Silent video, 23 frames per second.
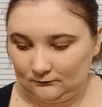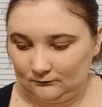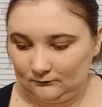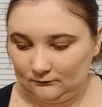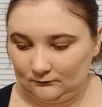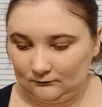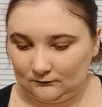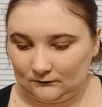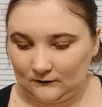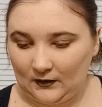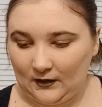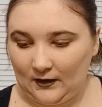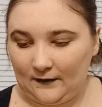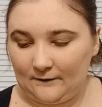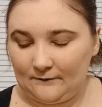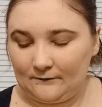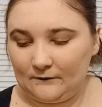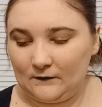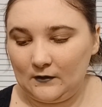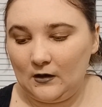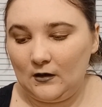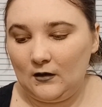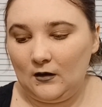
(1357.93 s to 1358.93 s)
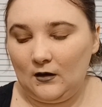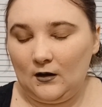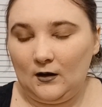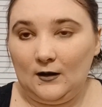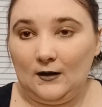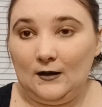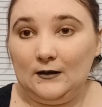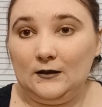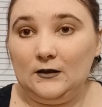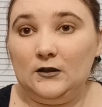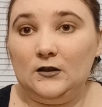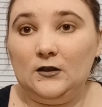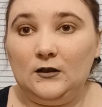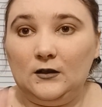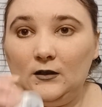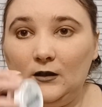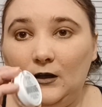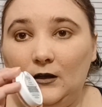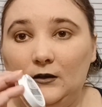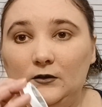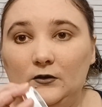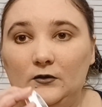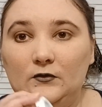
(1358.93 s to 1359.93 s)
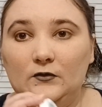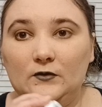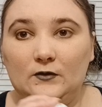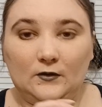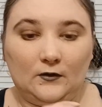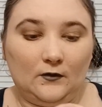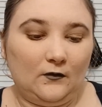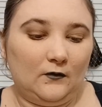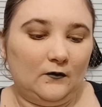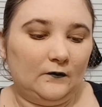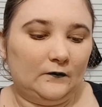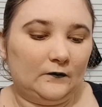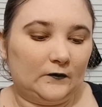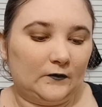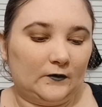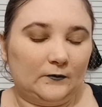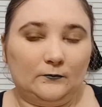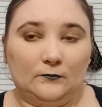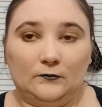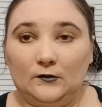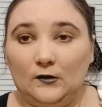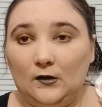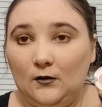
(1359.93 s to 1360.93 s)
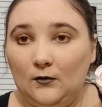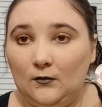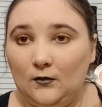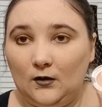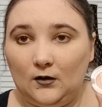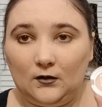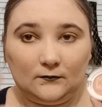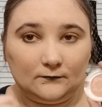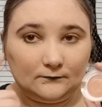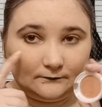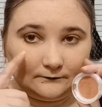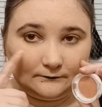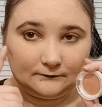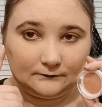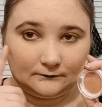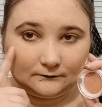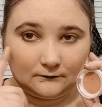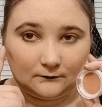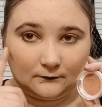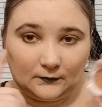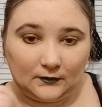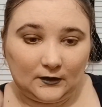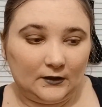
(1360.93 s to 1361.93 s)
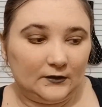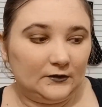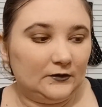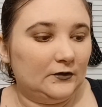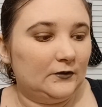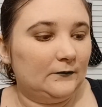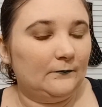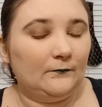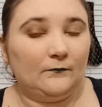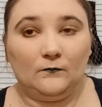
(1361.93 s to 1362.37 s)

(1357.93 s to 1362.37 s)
Okay. And I used the Ofra blush.